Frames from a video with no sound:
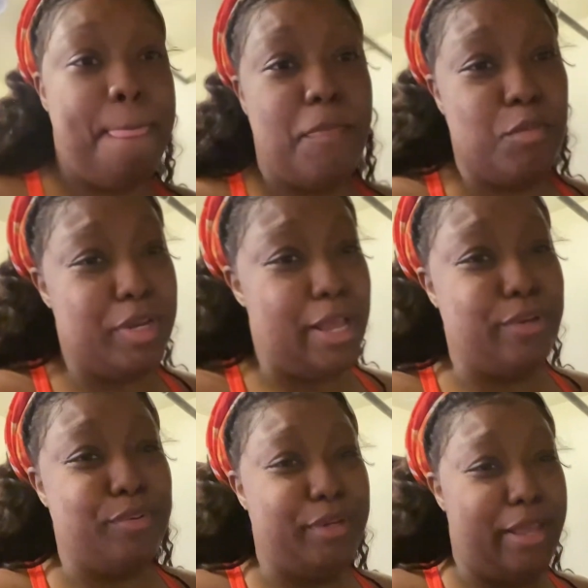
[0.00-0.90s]
We're not
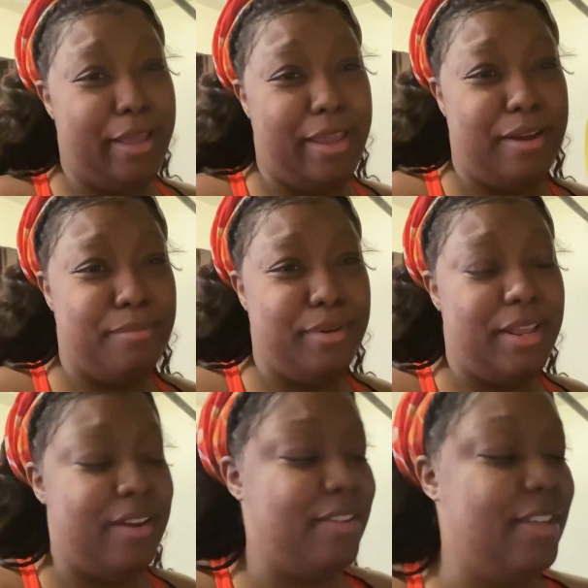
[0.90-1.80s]
doing that. And a
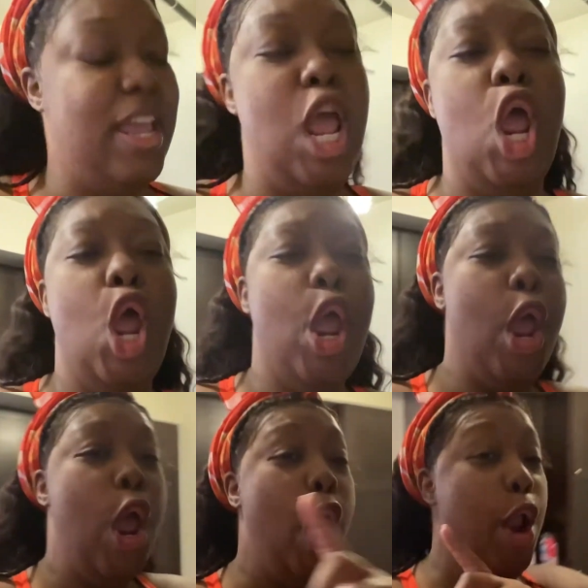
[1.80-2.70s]
banana.
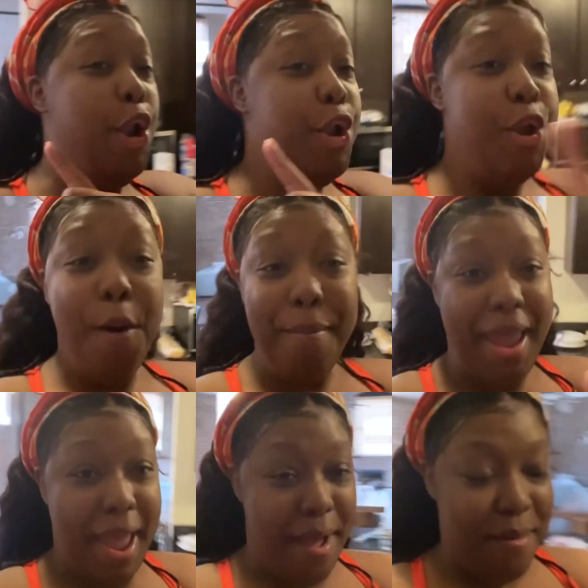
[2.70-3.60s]
No,
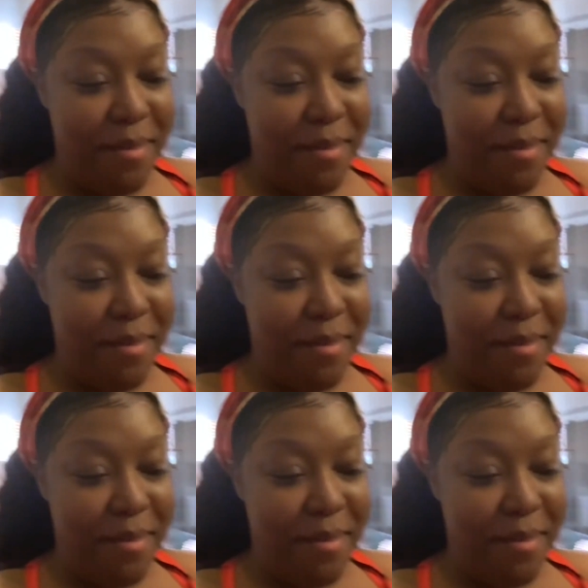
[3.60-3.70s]
ma'am.